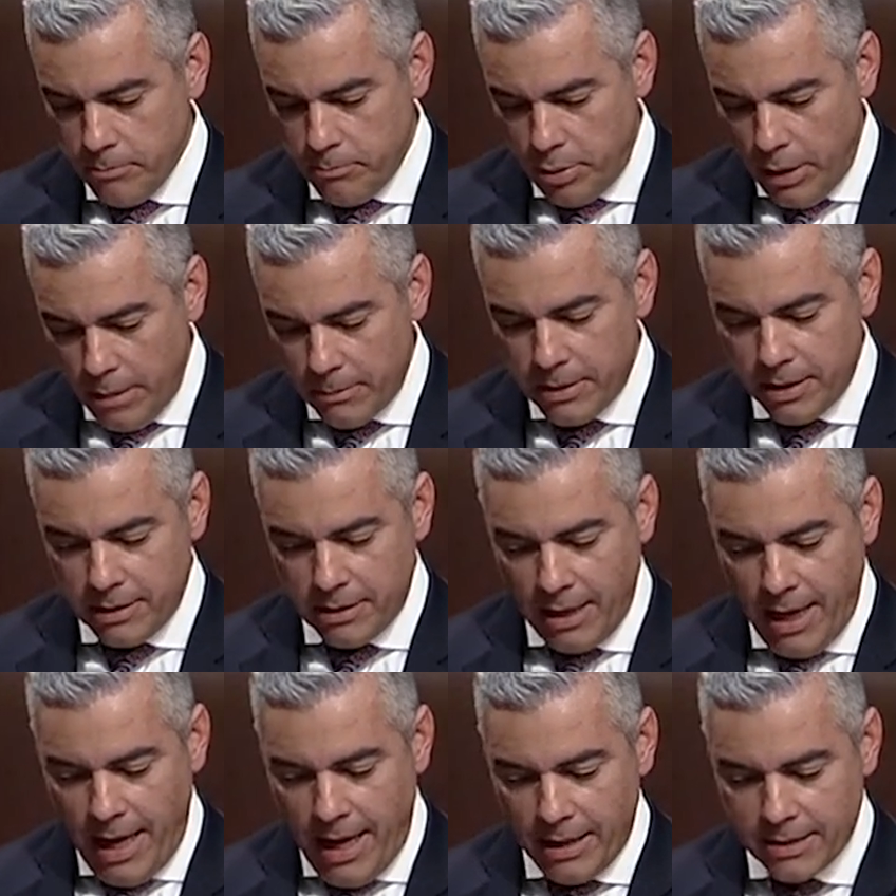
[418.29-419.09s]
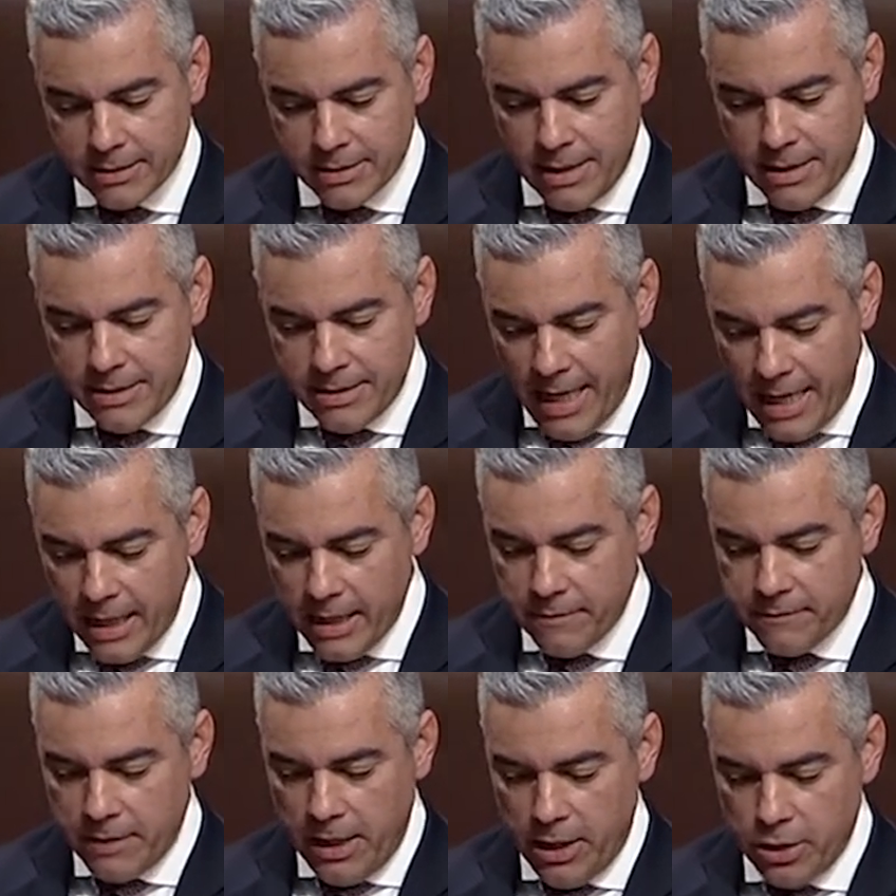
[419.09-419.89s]
public lands,
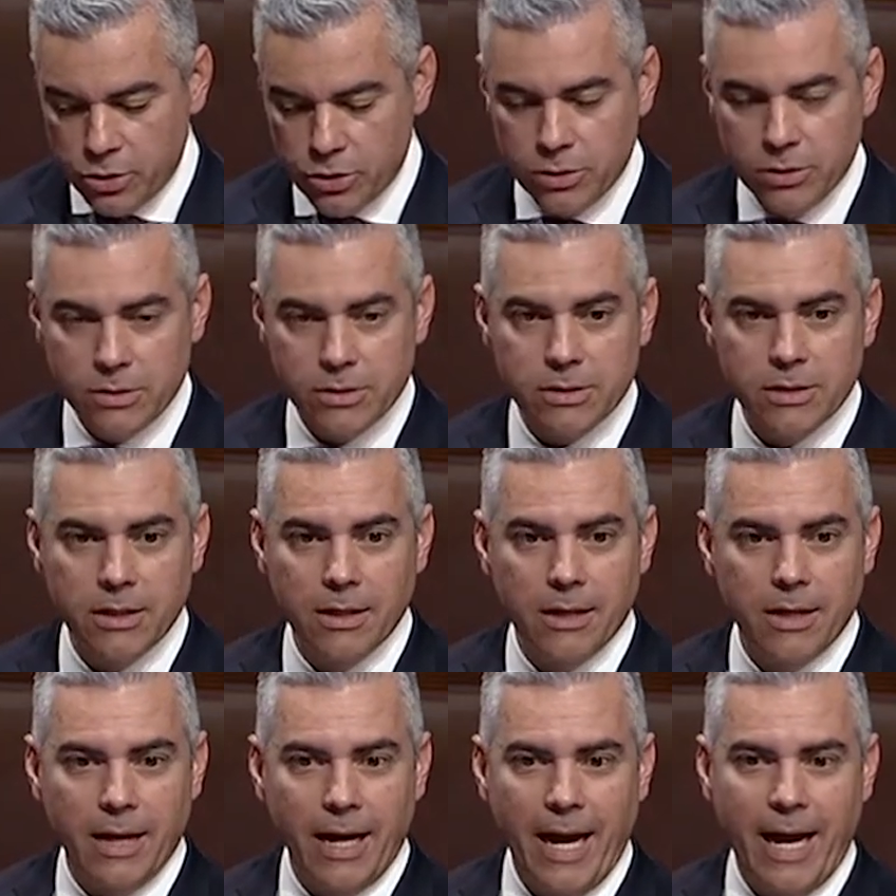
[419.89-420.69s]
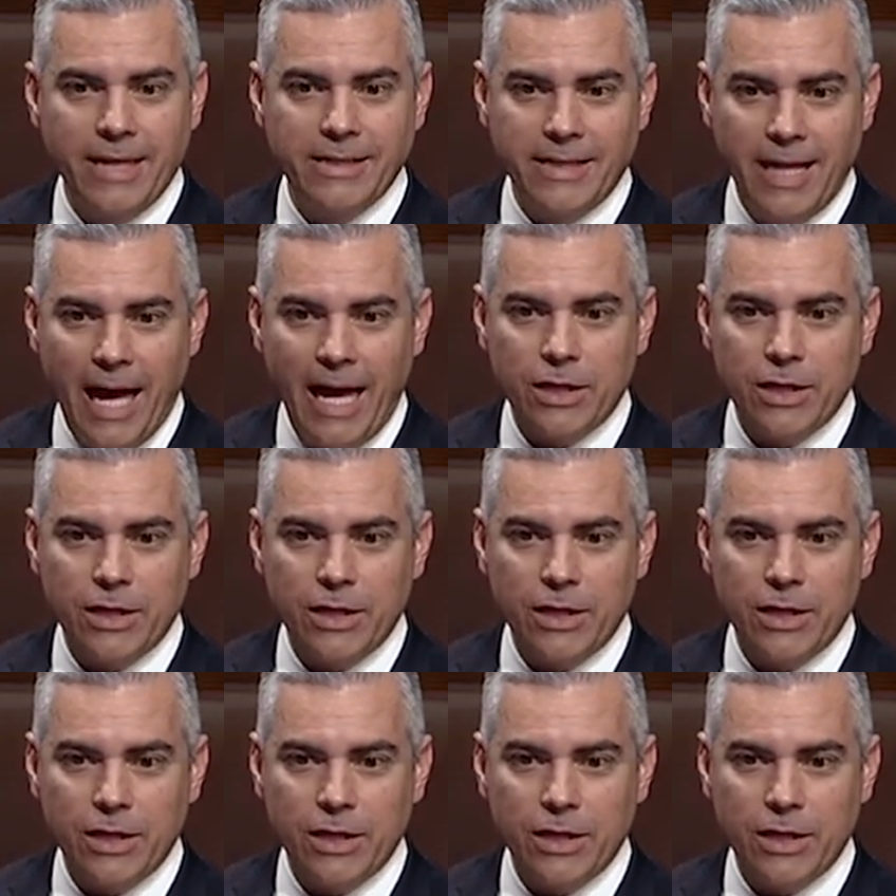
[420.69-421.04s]
Native nations, and